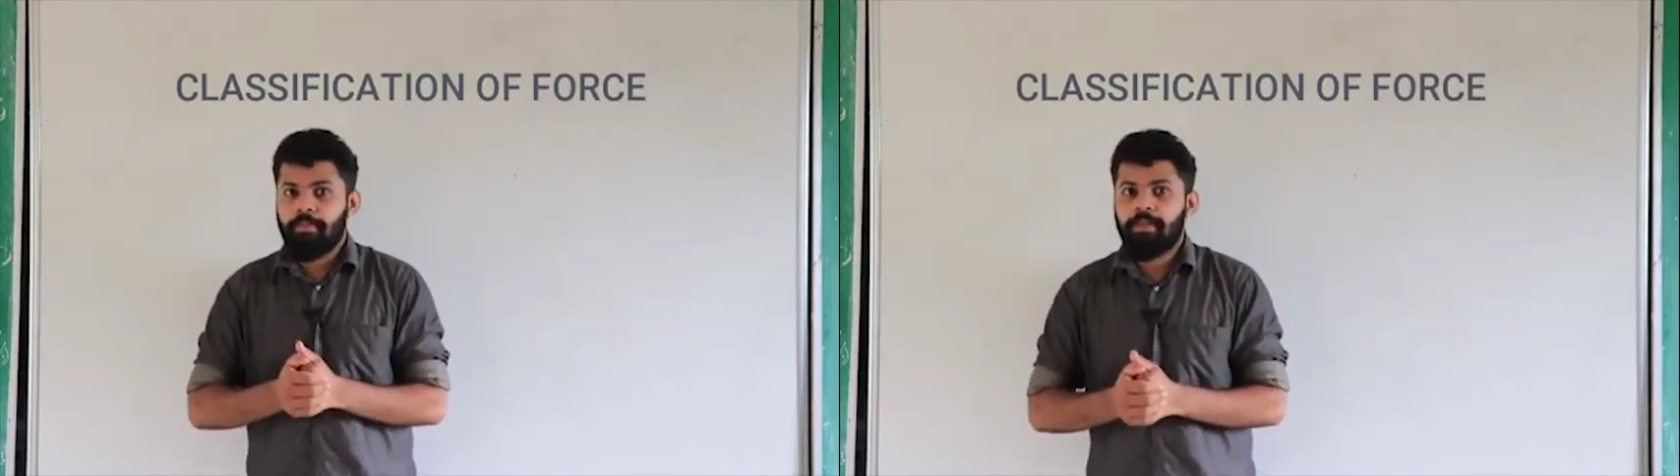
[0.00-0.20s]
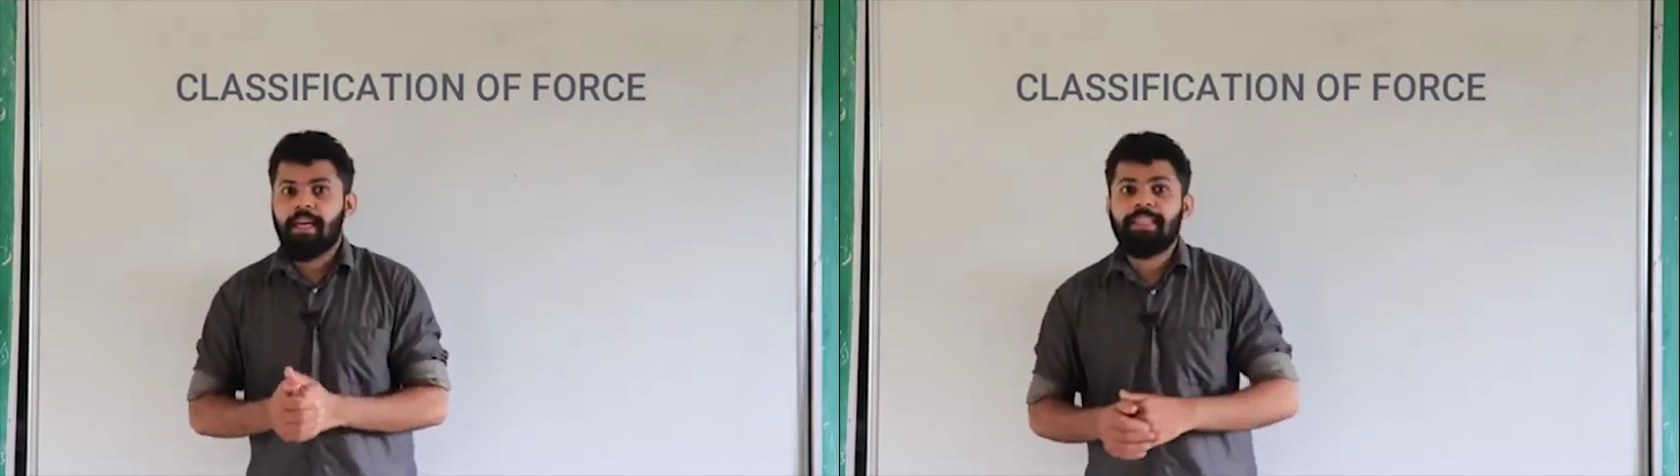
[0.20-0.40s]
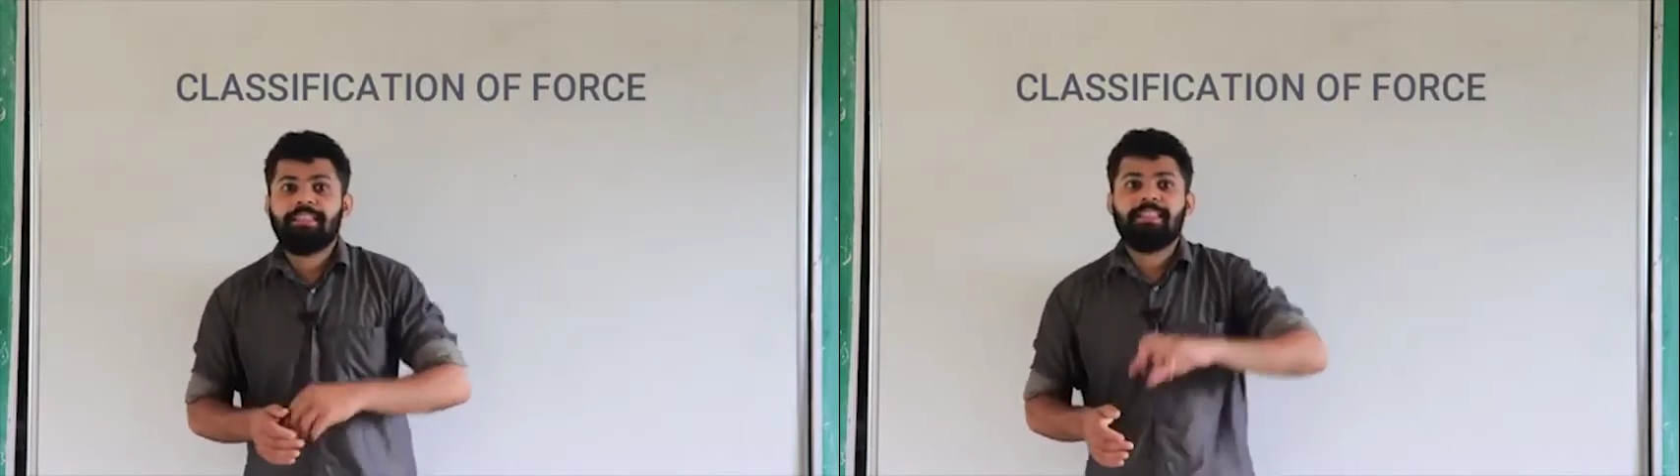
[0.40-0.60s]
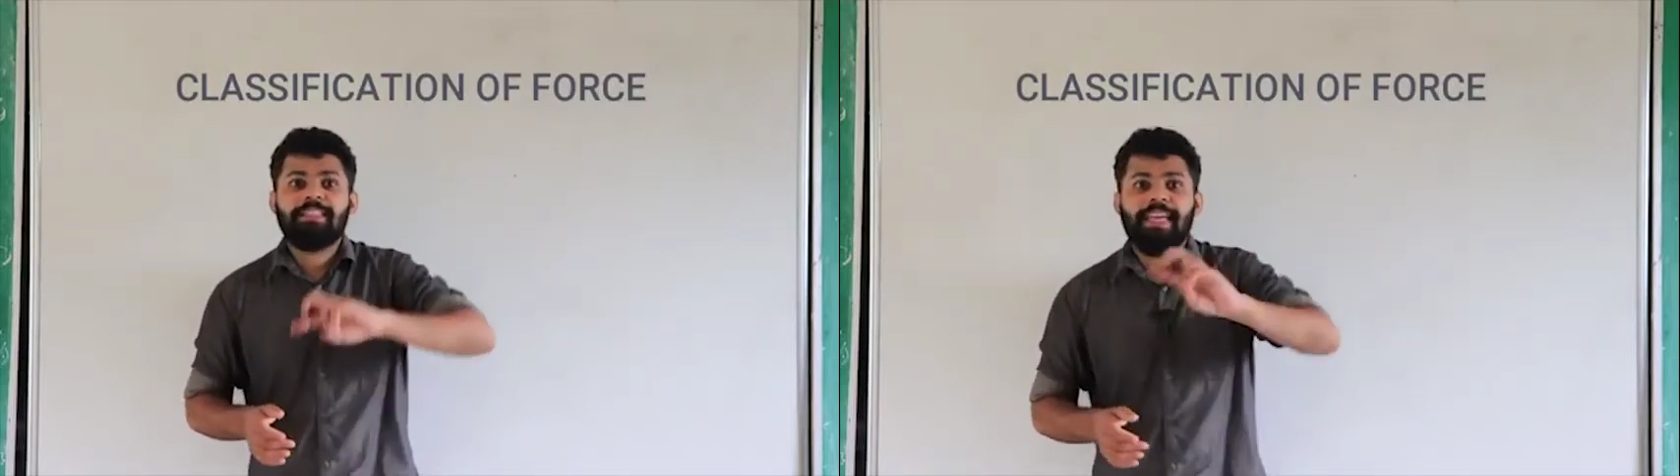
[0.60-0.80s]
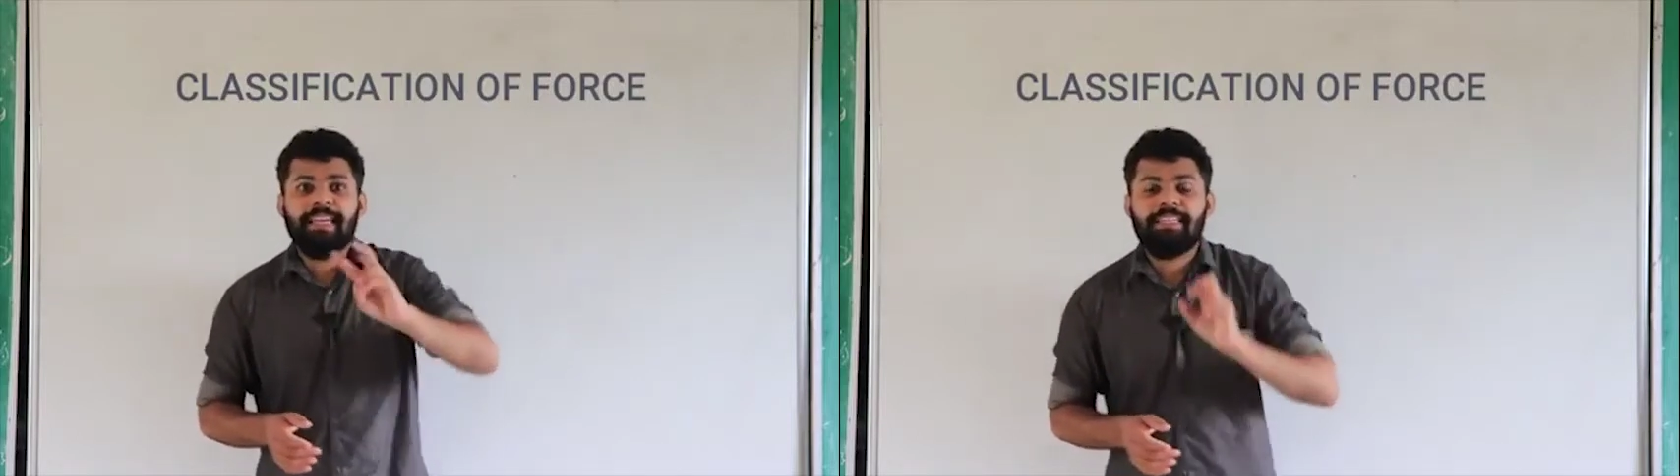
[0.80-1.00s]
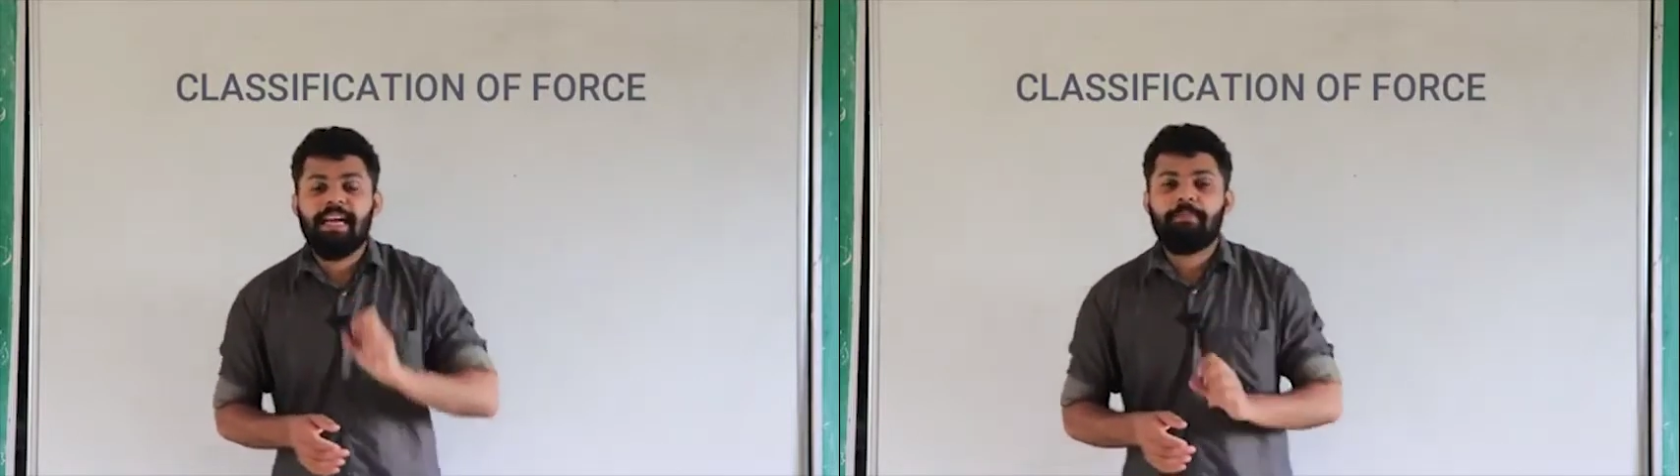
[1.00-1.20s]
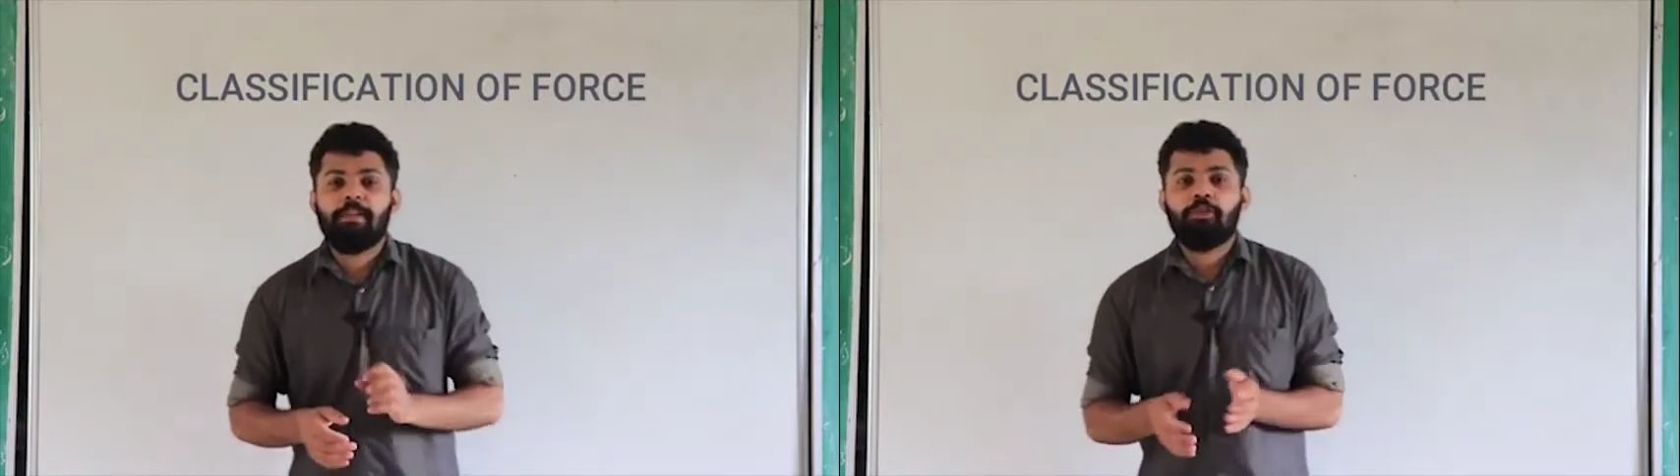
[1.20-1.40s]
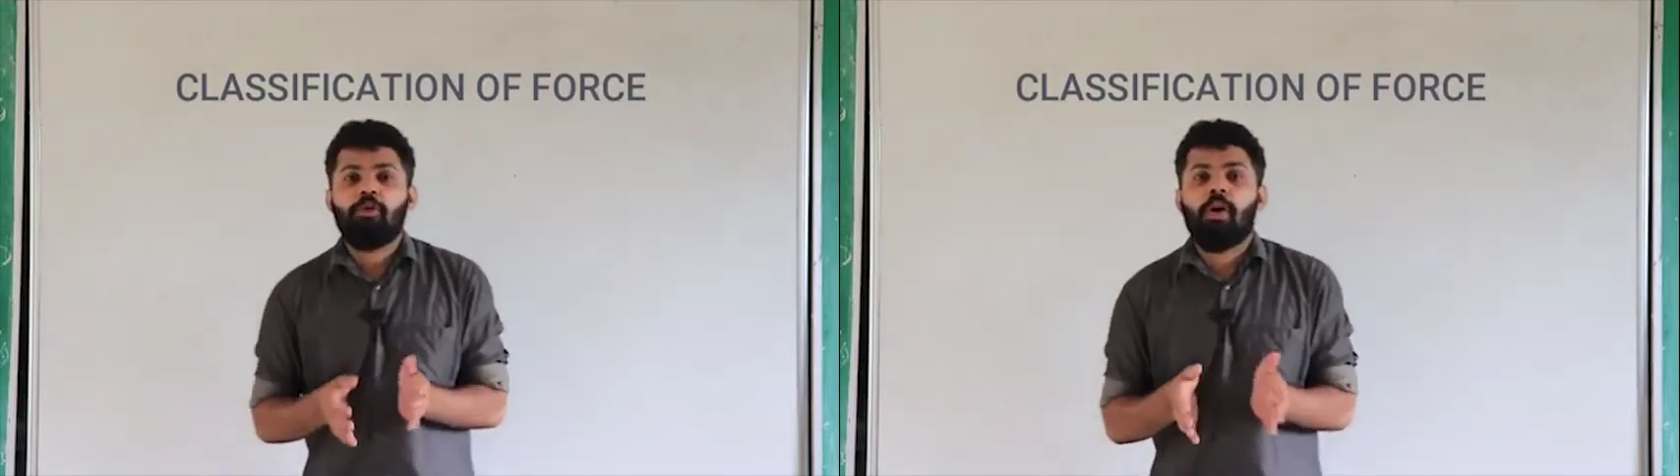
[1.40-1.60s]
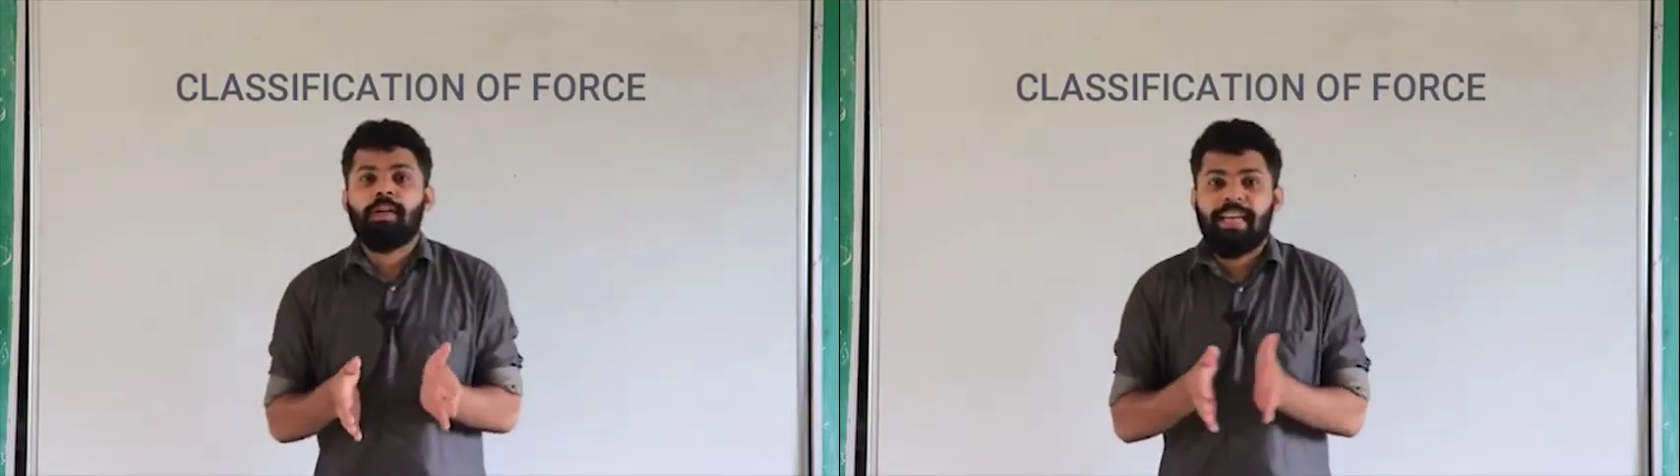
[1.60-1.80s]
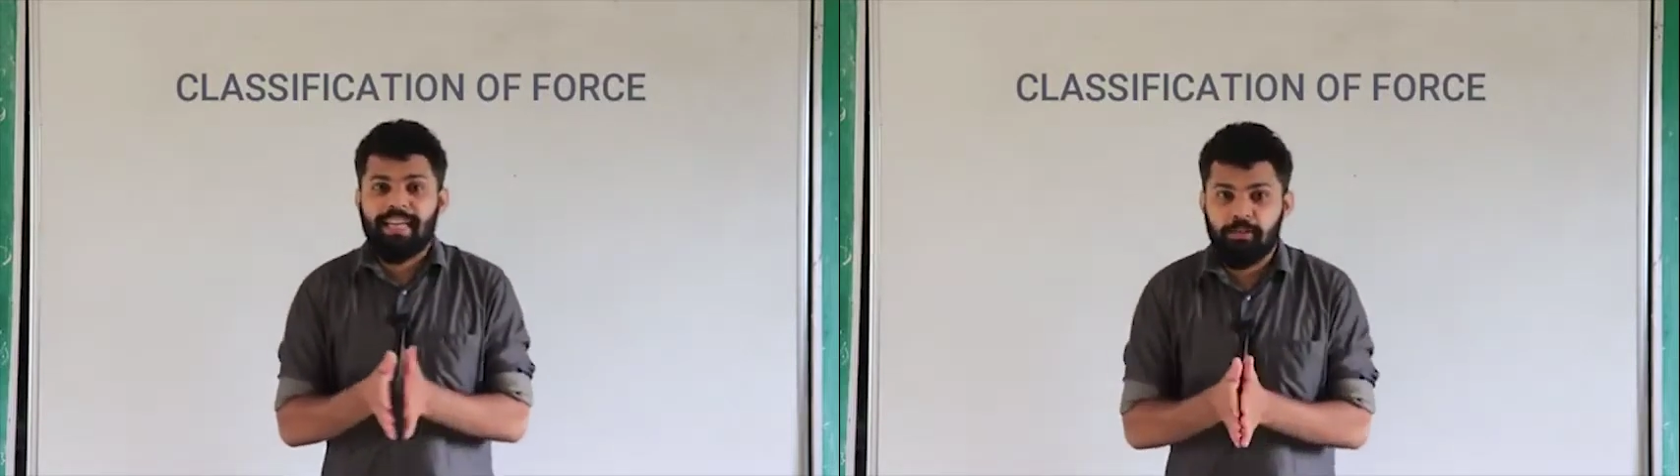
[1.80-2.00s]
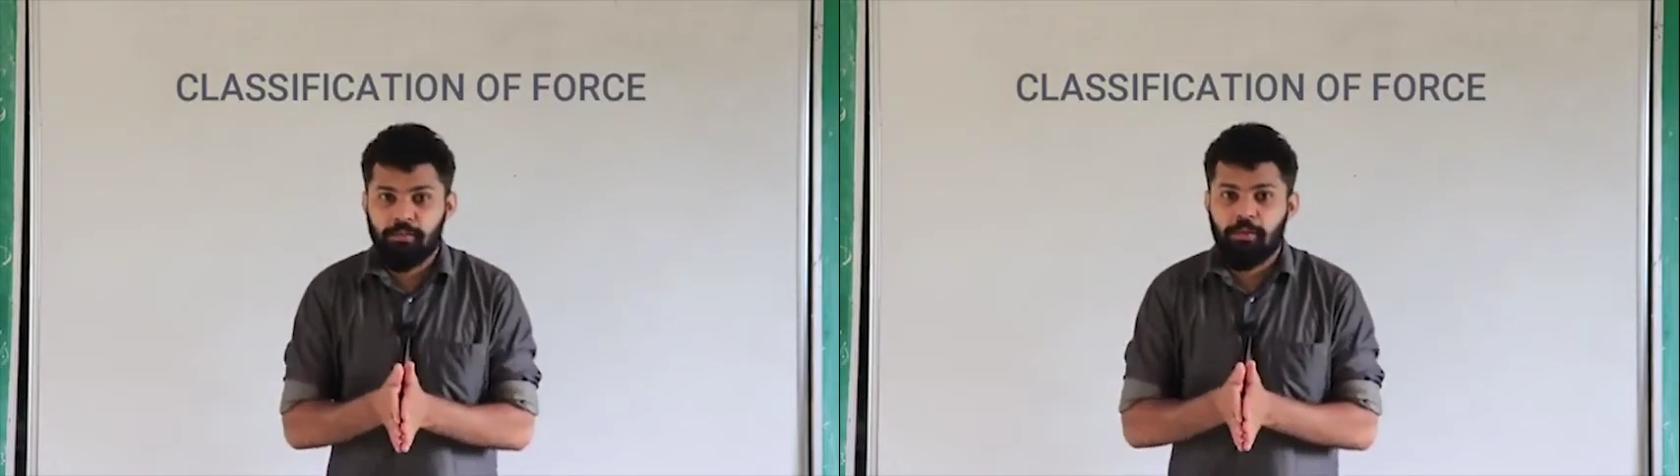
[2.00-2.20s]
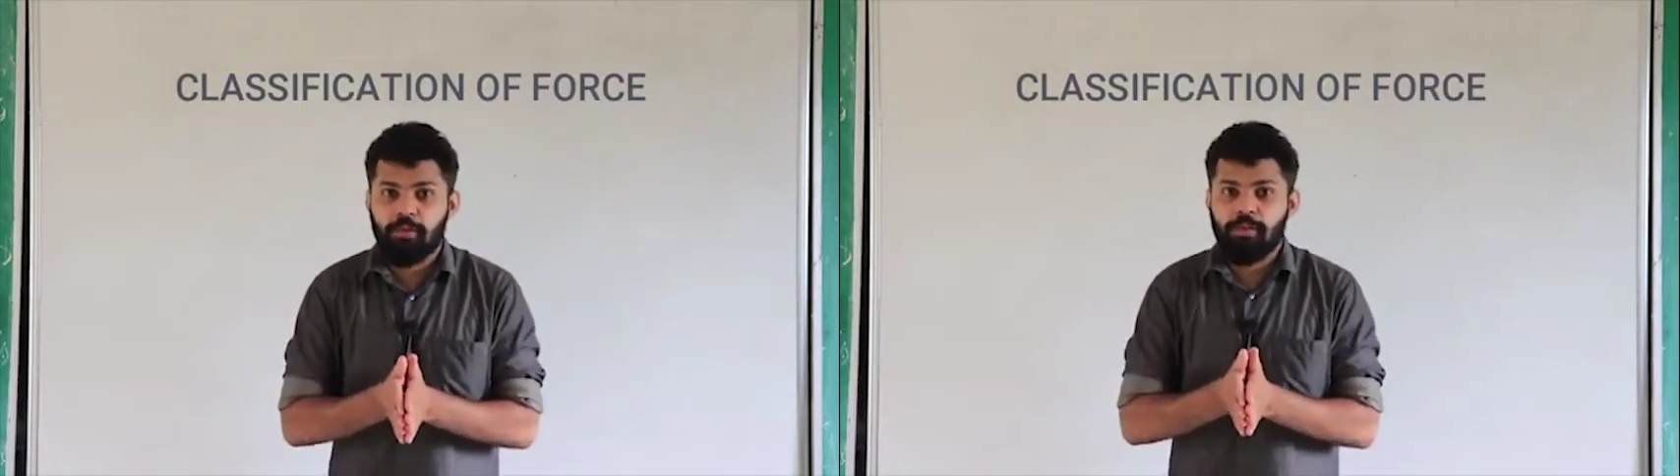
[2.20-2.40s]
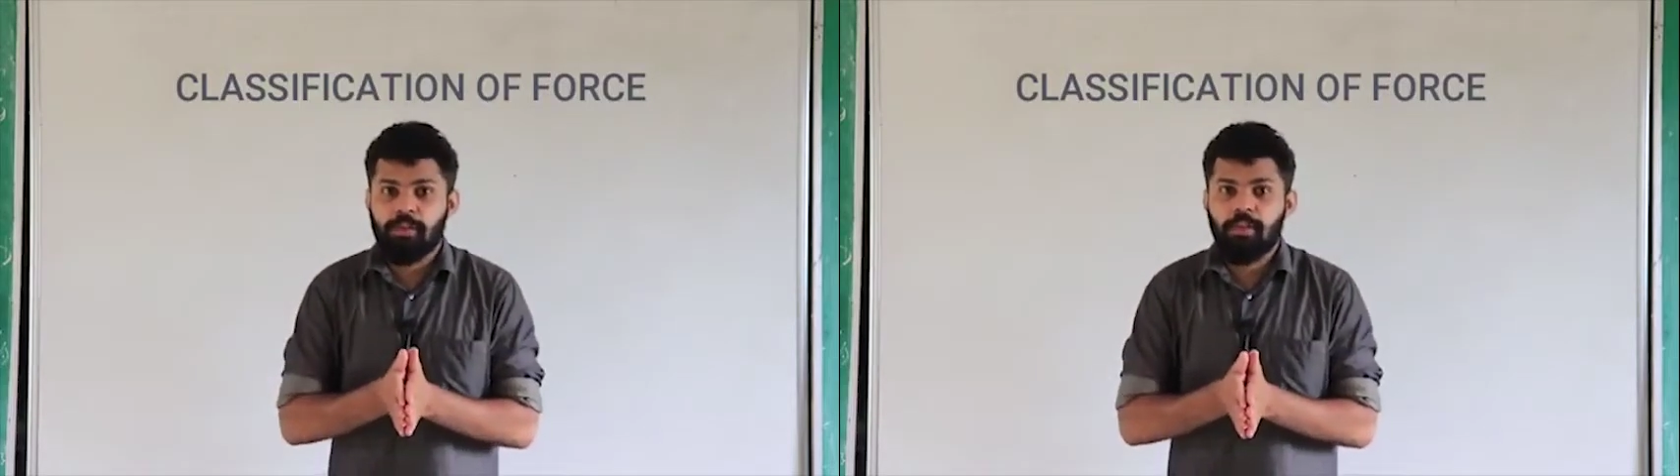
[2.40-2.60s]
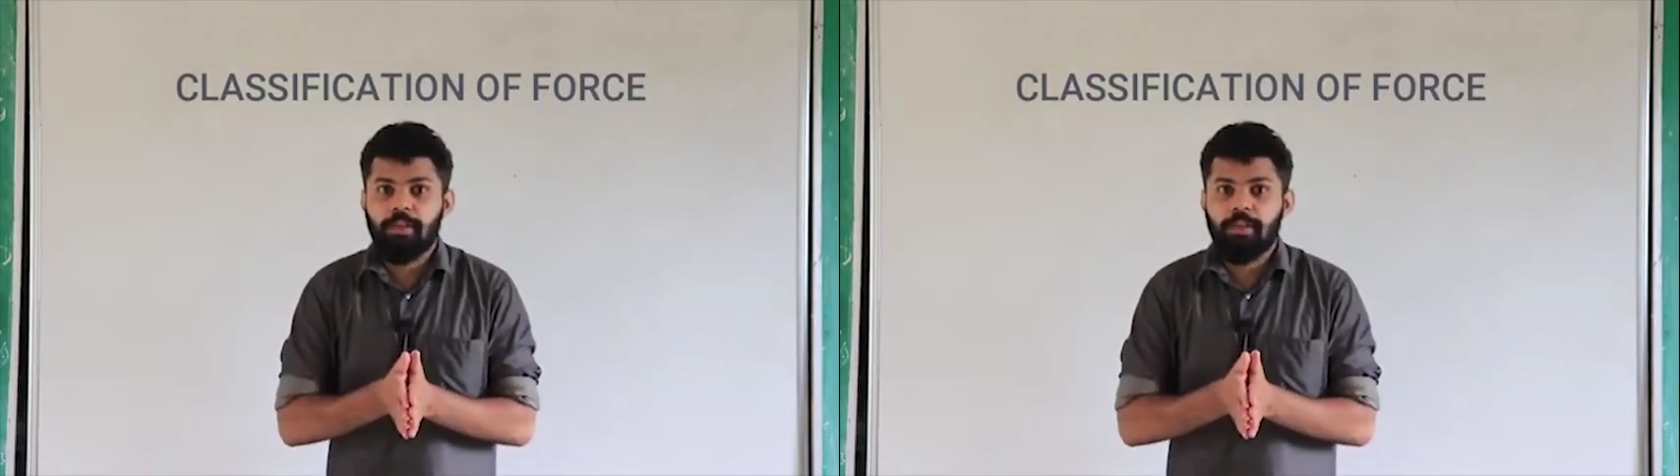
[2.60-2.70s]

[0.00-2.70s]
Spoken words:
Then the second type is contact force.